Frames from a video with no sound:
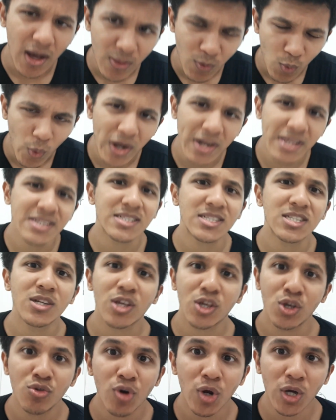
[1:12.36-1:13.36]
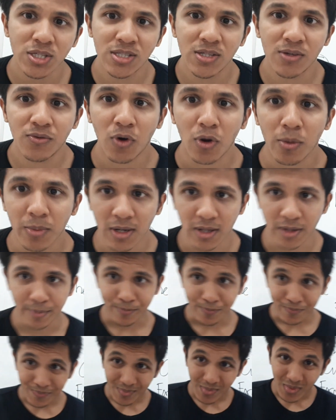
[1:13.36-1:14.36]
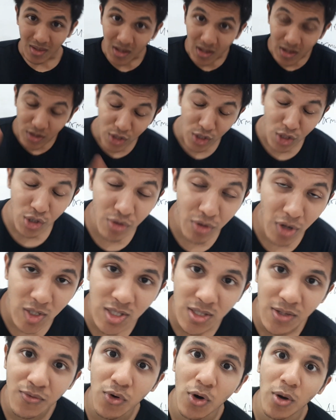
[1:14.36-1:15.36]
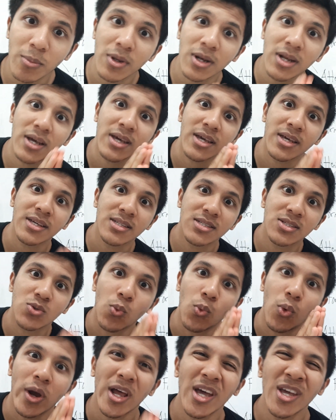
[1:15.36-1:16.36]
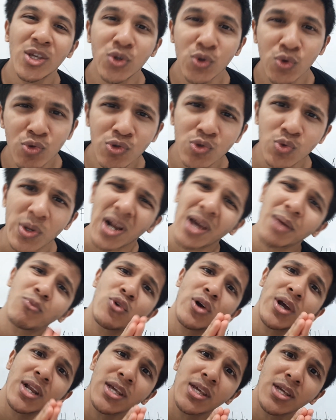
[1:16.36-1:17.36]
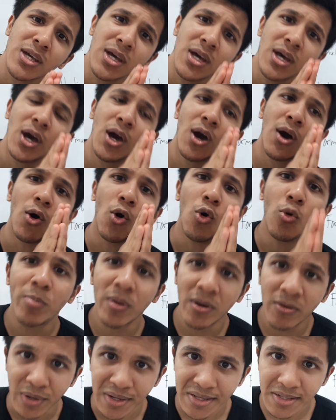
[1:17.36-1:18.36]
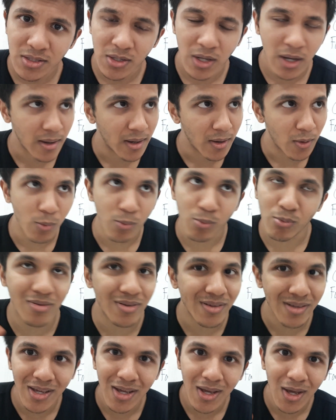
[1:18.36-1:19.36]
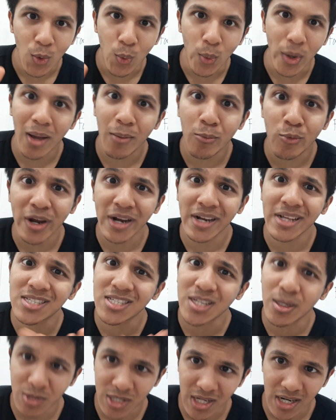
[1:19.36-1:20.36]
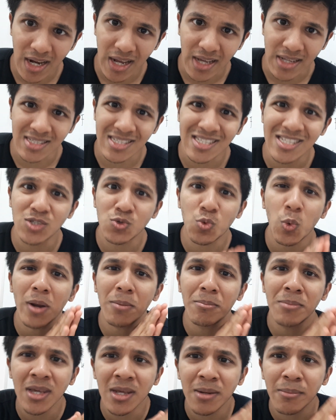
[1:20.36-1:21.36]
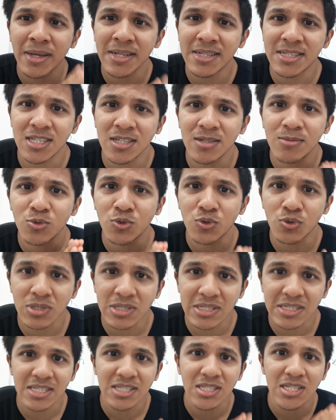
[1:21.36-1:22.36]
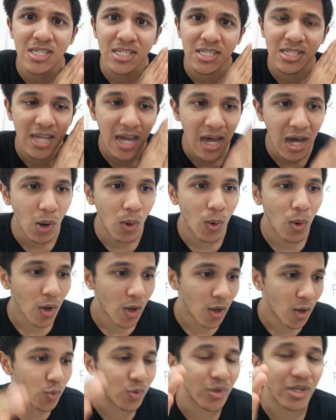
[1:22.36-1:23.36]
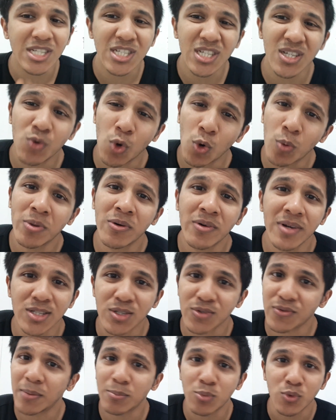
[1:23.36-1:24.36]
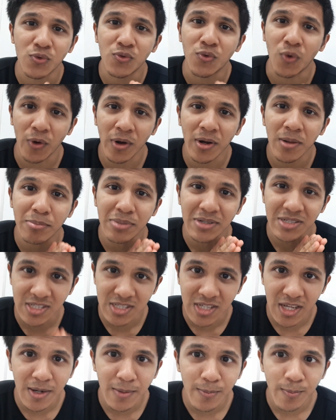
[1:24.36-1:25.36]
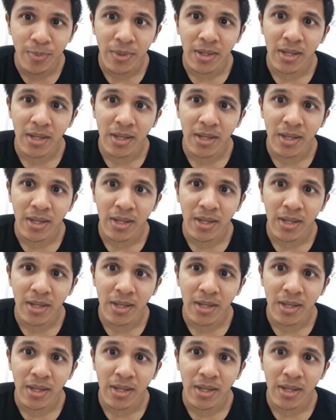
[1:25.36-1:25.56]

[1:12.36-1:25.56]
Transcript: what is the curiosity formula? The curiosity formula is what I use when I'm writing open rate, when I'm writing subject lines. This is what me and my team uses. It's how we achieve open rates of up to 40%,